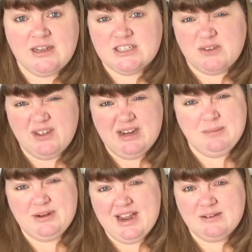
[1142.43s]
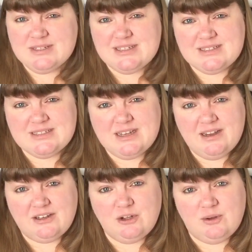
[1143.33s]
So if anybody else has
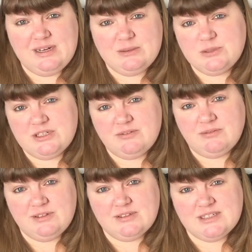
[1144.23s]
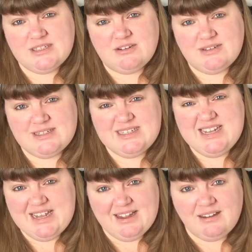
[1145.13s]
got Little Dove Designs
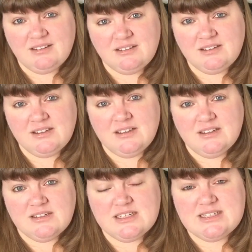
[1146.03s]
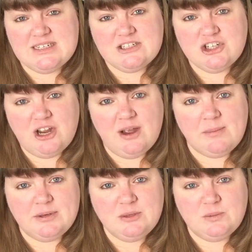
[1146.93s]
Year to stitch up
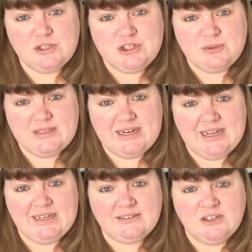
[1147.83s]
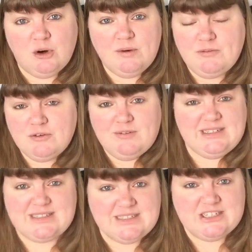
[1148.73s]
and you want to join in, or if you're
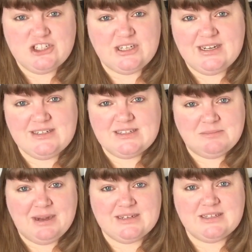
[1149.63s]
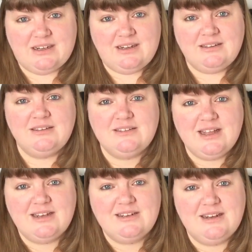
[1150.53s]
already stitching it, it doesn't matter,
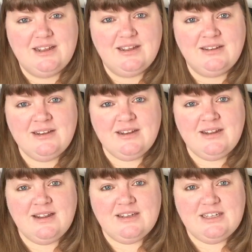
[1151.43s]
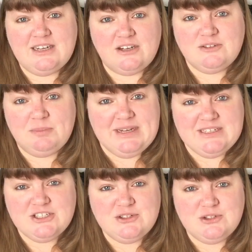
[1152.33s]
then you know,
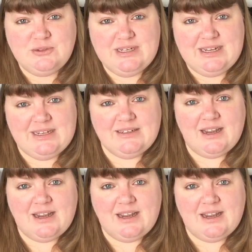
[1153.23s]
please do join in.